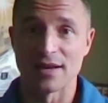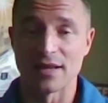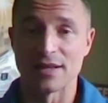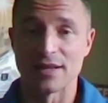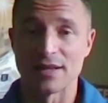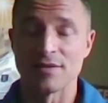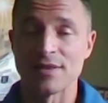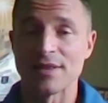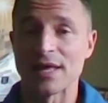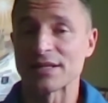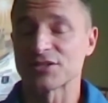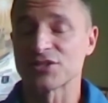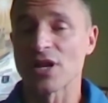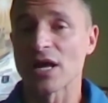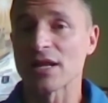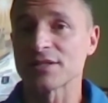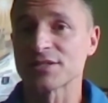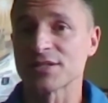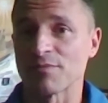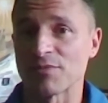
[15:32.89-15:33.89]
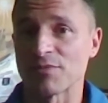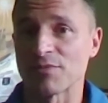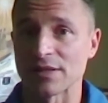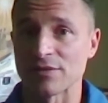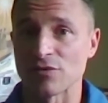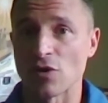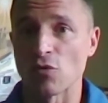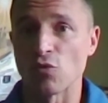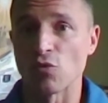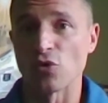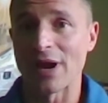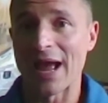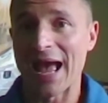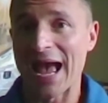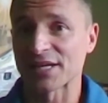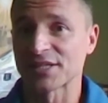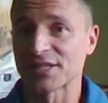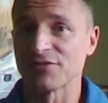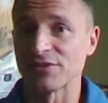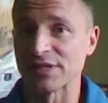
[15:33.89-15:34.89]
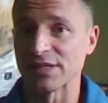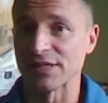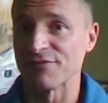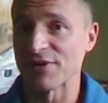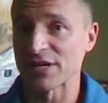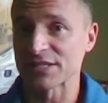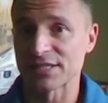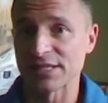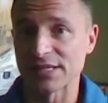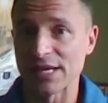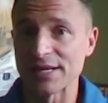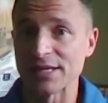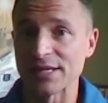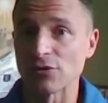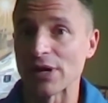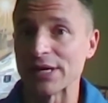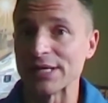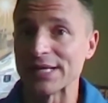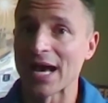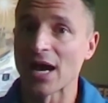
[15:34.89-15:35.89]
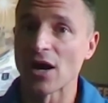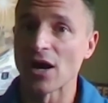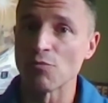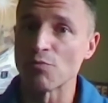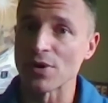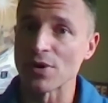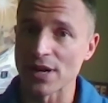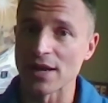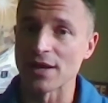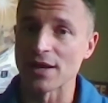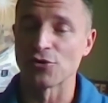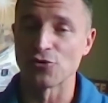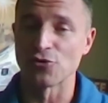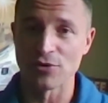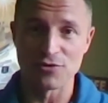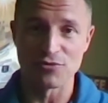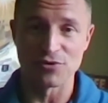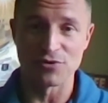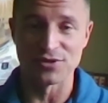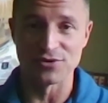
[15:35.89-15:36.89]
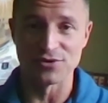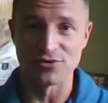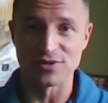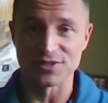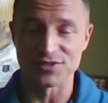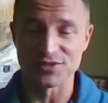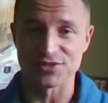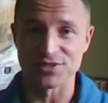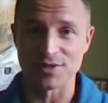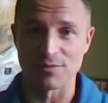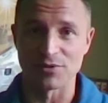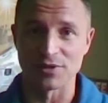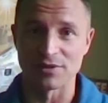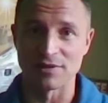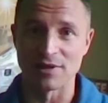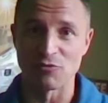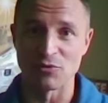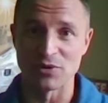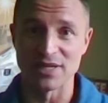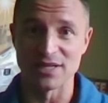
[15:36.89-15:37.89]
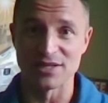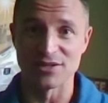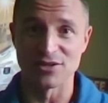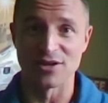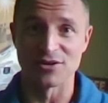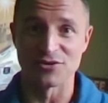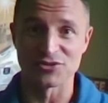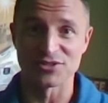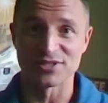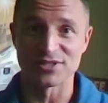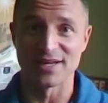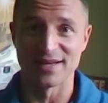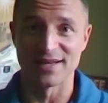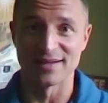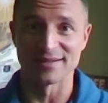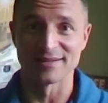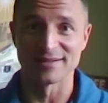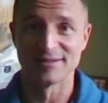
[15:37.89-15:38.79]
And that's not something that we're actively investigating right now, but I agree with you, this is something that we need to understand.